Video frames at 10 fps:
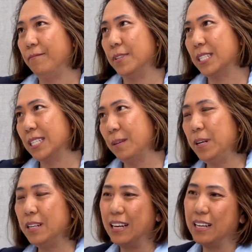
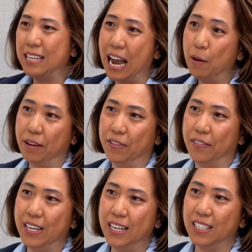skipping to now my
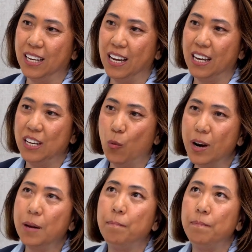50s, you
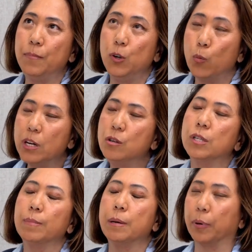want to do
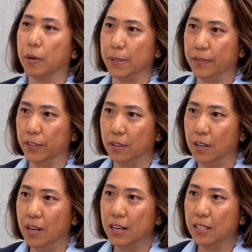something purposeful.
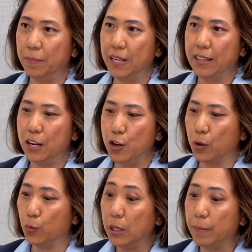something that you
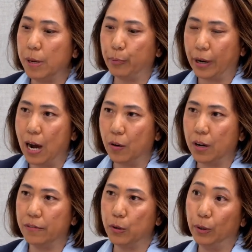can really be proud
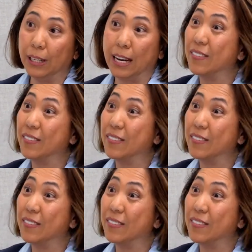of to really